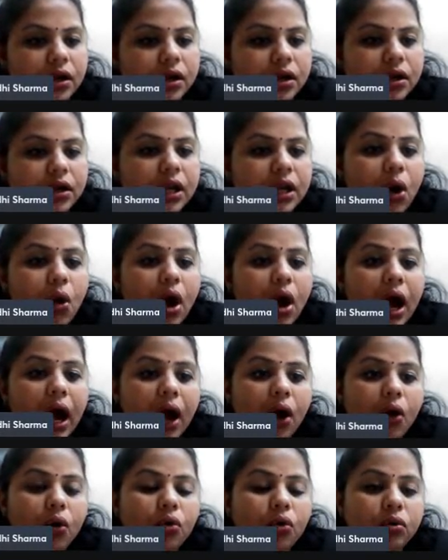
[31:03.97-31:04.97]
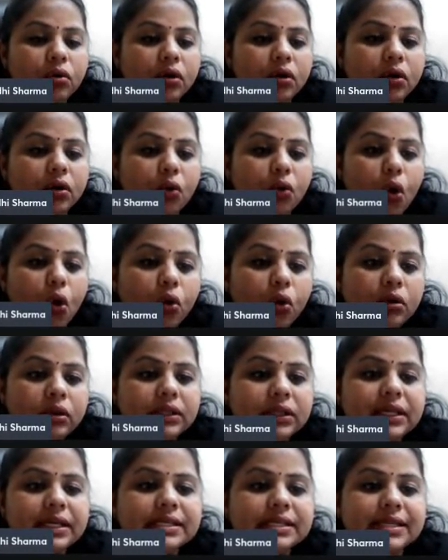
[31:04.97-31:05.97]
Now, how all
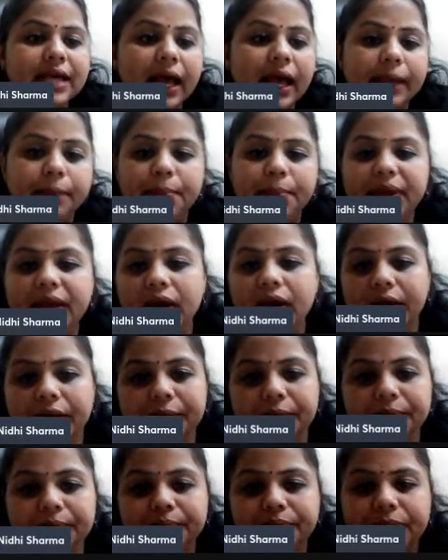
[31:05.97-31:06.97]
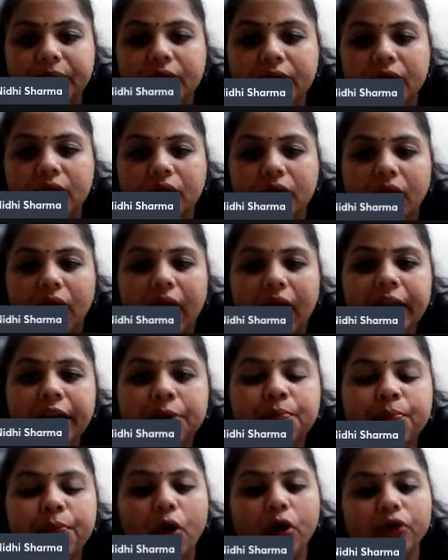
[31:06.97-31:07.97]
these IPR are
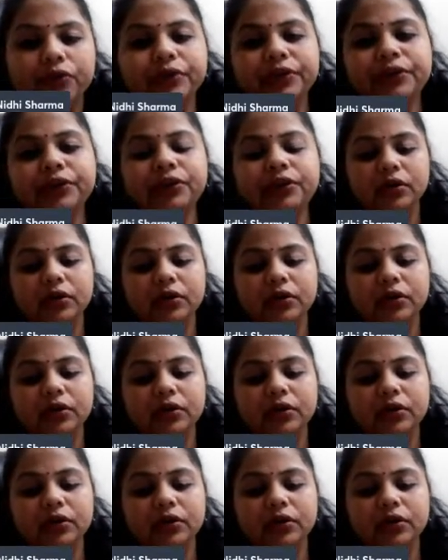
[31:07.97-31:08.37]
important